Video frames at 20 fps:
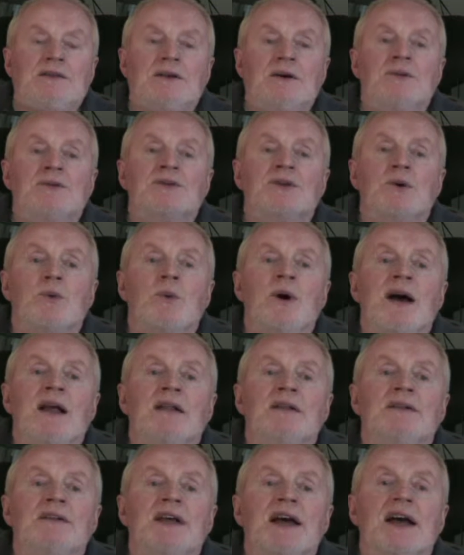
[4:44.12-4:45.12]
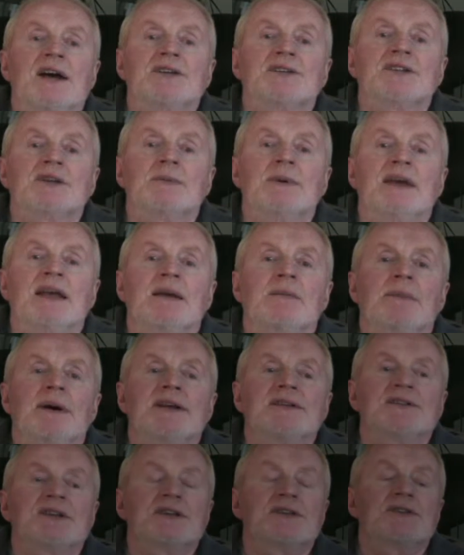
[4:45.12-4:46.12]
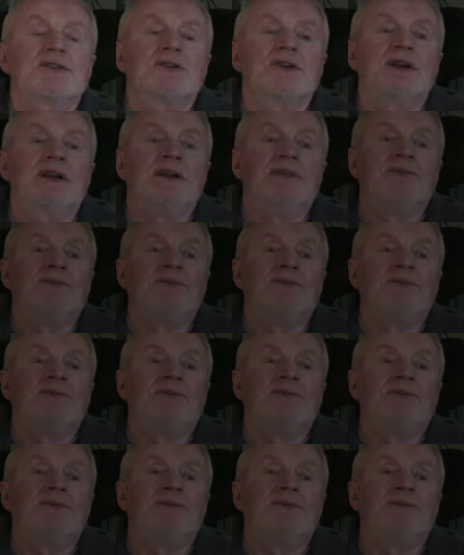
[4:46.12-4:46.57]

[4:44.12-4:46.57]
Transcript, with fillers: It was a wild dash to make it by 6.30.